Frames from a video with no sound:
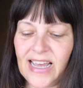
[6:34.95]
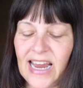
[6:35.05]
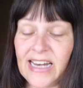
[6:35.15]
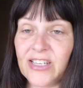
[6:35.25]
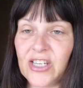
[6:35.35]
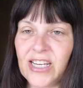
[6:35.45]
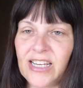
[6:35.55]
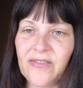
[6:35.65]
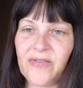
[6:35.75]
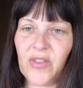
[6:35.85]

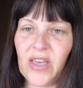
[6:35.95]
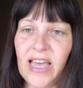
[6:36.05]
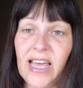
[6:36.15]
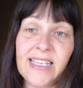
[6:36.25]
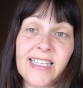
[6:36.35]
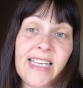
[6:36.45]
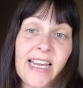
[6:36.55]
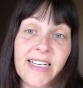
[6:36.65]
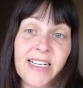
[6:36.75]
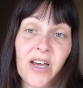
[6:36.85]
energy for their
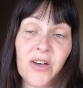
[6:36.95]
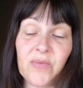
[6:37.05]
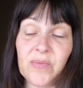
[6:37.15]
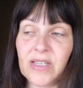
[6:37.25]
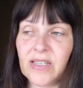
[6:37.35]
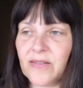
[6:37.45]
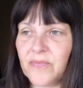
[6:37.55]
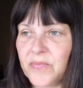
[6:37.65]
second homes,